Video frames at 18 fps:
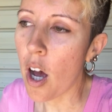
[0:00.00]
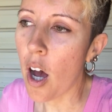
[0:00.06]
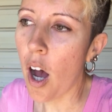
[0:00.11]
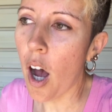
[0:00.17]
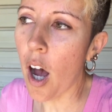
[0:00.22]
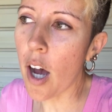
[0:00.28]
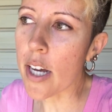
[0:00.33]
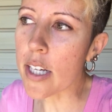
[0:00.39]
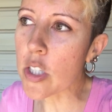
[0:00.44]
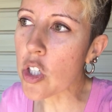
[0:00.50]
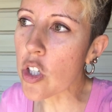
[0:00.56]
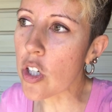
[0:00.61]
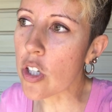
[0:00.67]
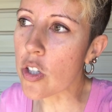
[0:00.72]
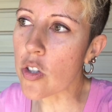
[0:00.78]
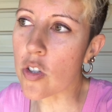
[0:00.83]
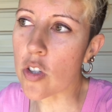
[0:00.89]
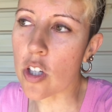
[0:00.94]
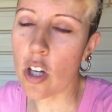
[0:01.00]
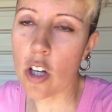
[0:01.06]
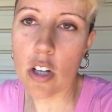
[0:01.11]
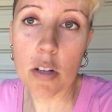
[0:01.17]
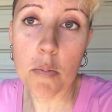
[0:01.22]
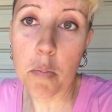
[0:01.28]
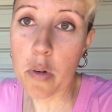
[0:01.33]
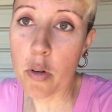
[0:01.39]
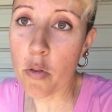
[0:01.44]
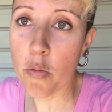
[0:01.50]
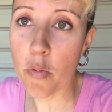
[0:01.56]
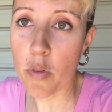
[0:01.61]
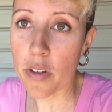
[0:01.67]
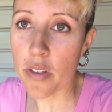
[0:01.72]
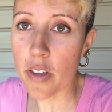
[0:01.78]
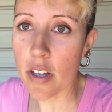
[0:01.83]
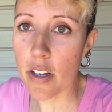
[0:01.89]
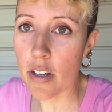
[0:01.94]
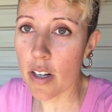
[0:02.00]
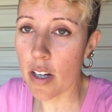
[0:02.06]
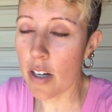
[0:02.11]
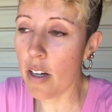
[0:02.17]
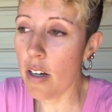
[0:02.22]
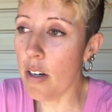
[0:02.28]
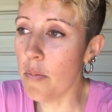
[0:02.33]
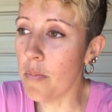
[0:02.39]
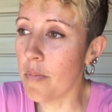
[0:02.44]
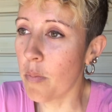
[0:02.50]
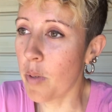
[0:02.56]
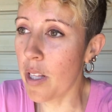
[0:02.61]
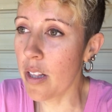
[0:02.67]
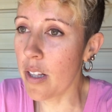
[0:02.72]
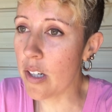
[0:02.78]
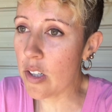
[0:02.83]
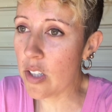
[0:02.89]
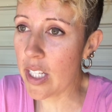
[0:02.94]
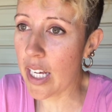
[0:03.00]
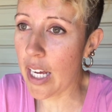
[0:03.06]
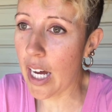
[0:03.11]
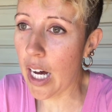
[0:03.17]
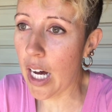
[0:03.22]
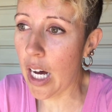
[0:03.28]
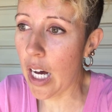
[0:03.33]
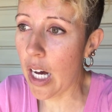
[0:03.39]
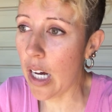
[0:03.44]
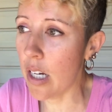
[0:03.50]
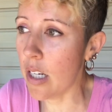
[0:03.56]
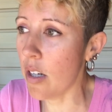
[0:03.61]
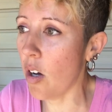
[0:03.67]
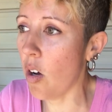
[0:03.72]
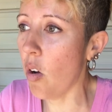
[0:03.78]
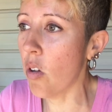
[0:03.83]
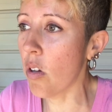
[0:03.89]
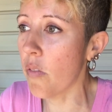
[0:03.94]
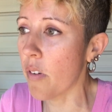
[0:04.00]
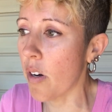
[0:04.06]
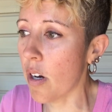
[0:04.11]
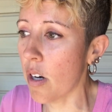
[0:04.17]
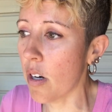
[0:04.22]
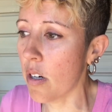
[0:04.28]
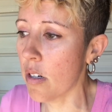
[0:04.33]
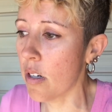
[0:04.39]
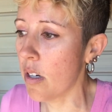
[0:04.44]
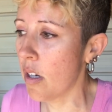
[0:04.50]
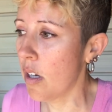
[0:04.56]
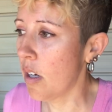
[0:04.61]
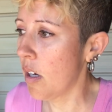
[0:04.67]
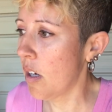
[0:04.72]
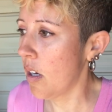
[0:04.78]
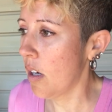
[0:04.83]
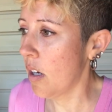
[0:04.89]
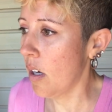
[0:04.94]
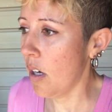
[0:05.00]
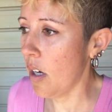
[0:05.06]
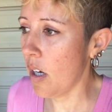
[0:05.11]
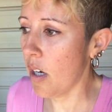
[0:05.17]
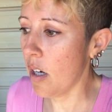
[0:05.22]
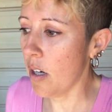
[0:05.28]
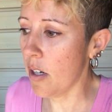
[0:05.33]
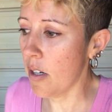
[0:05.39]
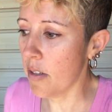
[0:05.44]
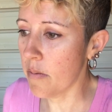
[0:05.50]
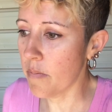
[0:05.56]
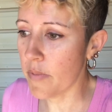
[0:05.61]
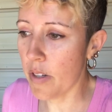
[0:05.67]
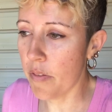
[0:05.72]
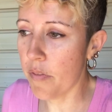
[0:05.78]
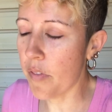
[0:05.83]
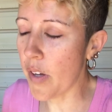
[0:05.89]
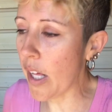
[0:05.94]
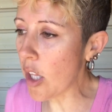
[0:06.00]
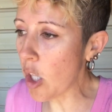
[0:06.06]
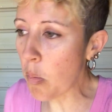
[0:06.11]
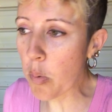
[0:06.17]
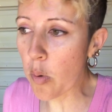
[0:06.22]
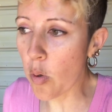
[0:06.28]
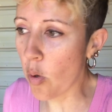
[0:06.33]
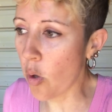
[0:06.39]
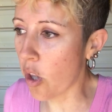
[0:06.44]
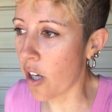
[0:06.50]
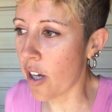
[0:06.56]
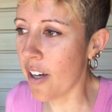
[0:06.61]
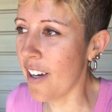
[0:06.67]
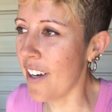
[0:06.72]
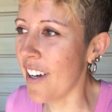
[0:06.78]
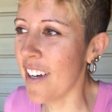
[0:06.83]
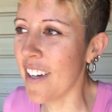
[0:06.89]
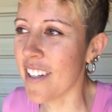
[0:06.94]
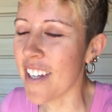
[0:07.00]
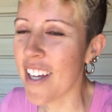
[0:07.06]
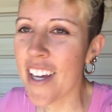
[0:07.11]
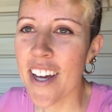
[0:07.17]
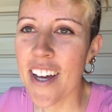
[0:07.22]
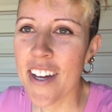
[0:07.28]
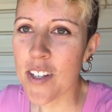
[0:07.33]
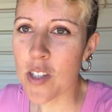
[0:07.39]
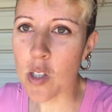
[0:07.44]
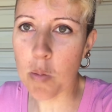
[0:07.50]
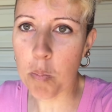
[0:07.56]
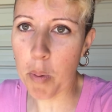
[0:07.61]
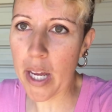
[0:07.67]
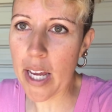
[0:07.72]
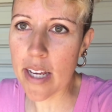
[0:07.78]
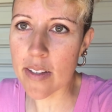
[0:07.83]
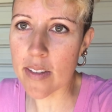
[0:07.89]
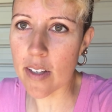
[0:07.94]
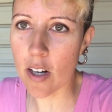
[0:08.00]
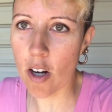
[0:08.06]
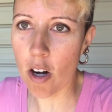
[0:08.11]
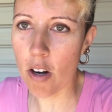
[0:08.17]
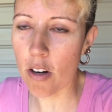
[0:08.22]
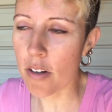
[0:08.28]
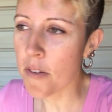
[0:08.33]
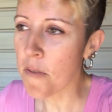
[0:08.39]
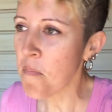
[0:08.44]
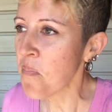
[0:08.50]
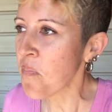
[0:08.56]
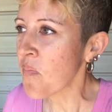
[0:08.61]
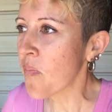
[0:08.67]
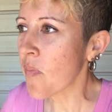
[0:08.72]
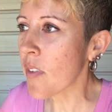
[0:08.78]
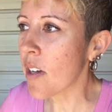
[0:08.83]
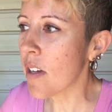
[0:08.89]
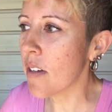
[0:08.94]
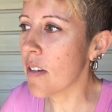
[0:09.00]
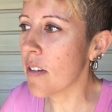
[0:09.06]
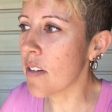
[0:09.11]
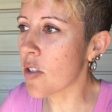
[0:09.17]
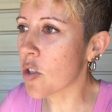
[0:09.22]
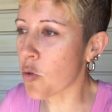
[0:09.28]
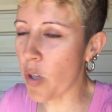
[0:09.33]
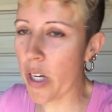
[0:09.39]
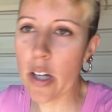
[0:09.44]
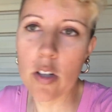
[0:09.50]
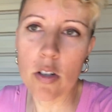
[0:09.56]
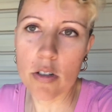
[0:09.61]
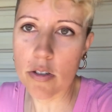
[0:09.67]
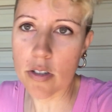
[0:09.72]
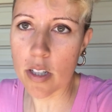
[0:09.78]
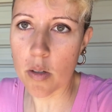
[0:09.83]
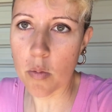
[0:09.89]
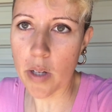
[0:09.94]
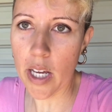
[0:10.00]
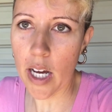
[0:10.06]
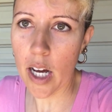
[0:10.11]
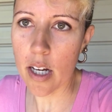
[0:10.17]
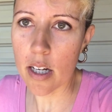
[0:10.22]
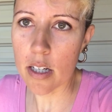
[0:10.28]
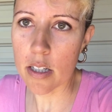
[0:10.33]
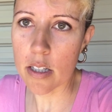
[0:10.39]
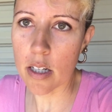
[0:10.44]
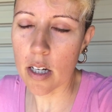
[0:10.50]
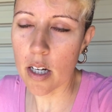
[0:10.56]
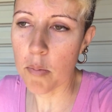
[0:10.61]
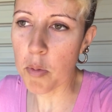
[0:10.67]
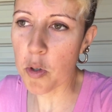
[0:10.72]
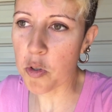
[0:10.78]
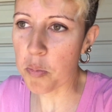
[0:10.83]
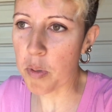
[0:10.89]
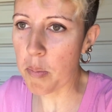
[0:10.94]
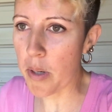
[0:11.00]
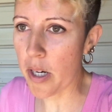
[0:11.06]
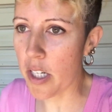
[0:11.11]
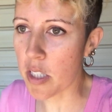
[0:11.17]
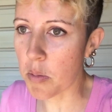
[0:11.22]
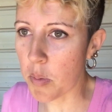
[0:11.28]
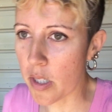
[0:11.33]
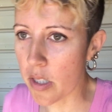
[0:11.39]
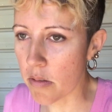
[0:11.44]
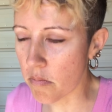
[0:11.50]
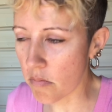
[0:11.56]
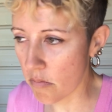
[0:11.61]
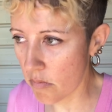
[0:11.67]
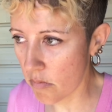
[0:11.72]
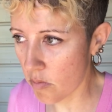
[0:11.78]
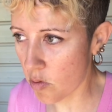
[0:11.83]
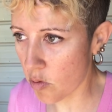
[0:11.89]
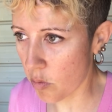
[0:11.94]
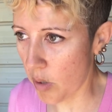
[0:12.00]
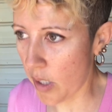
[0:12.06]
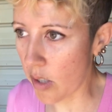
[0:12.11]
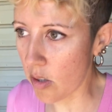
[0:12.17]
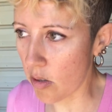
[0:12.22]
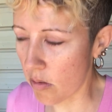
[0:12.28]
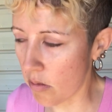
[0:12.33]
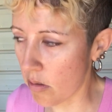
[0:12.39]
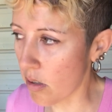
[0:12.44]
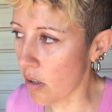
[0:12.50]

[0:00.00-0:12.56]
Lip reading: I just couldn't move with it. We literally had all of our available space in our trailers that we had. Both me and my husband trailered,